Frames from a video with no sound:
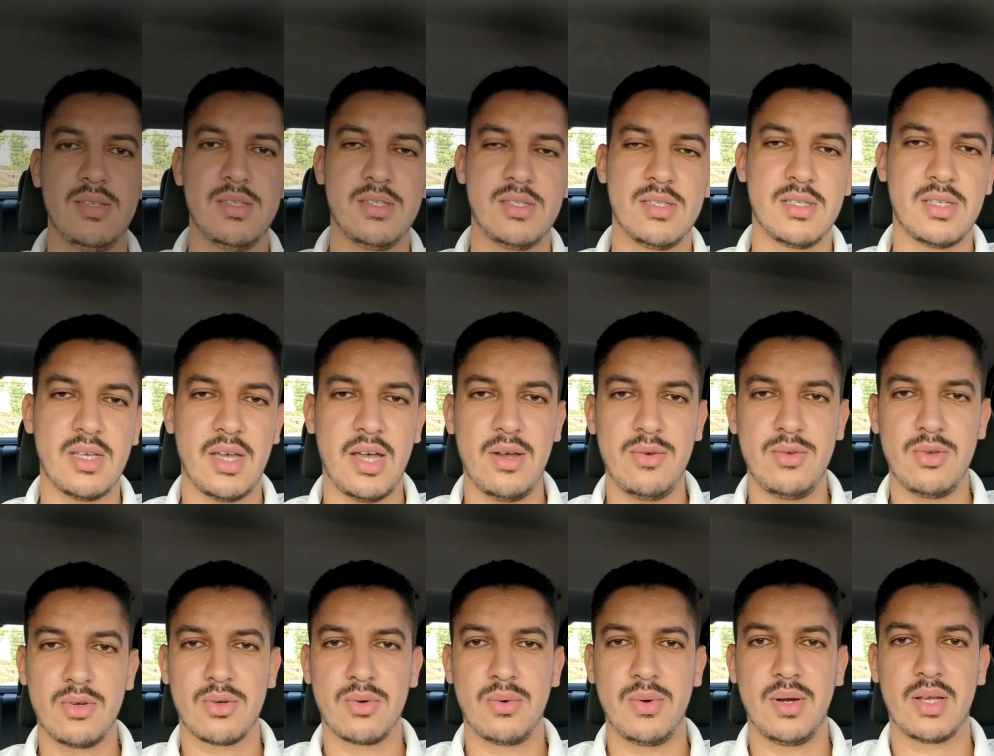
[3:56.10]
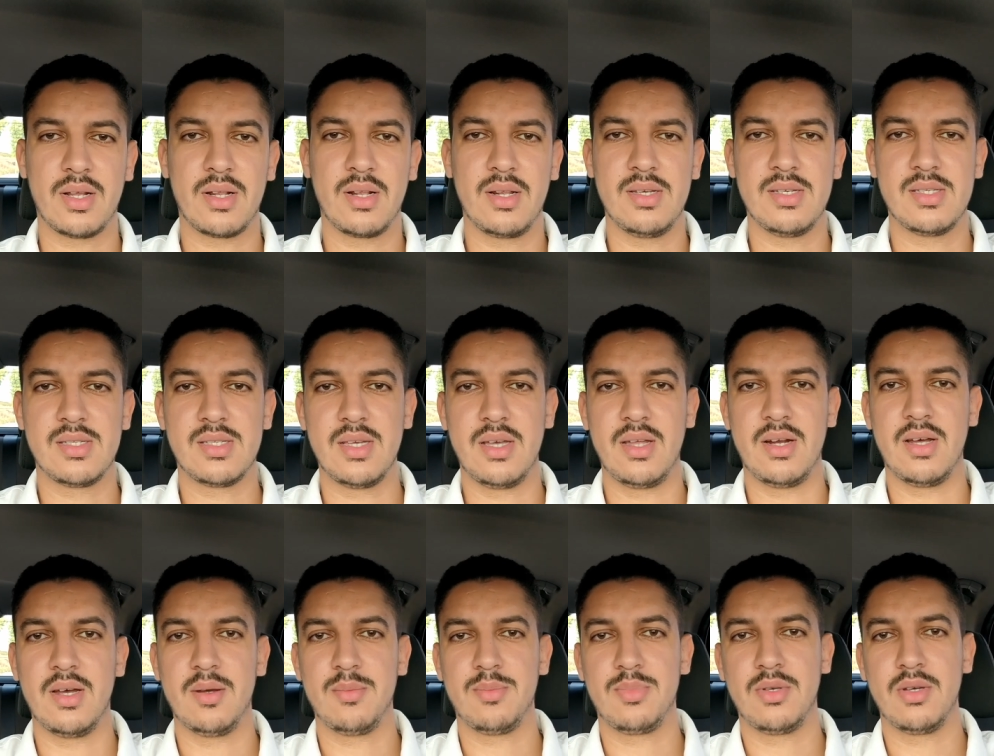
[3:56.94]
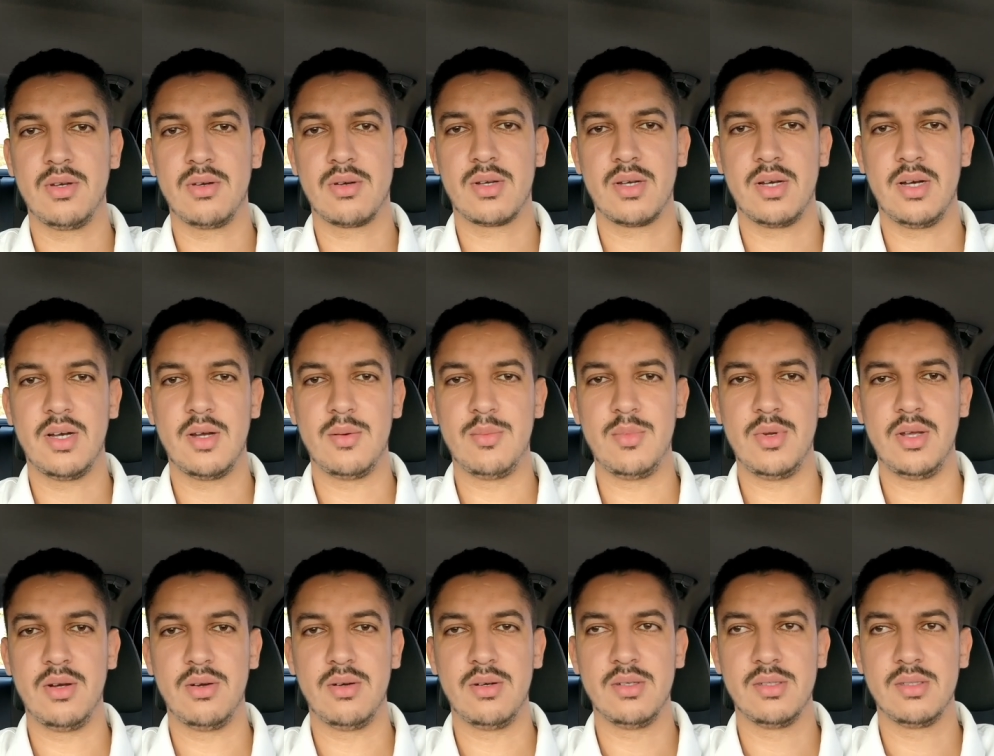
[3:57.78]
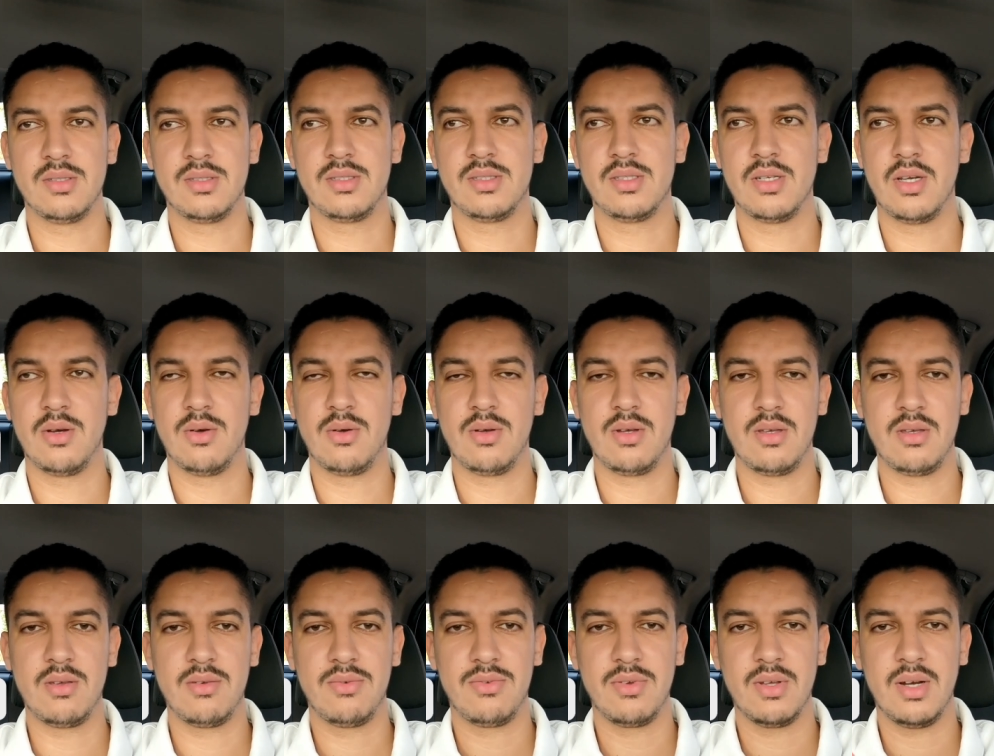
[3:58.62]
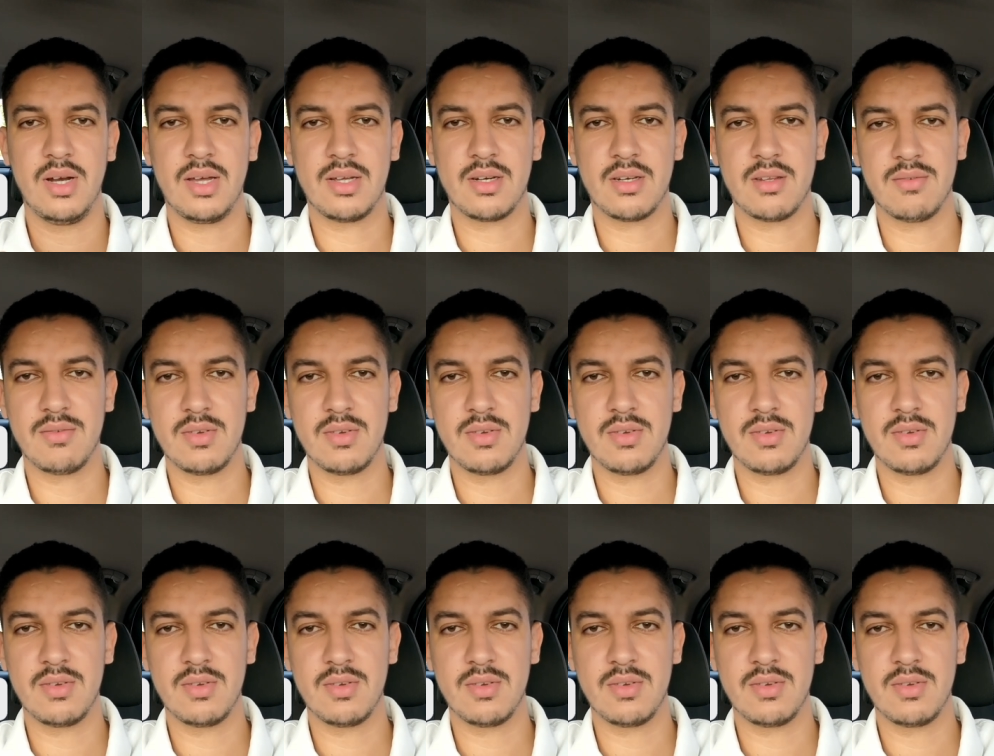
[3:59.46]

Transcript: this is how you correctly set up your car mirrors so if you like the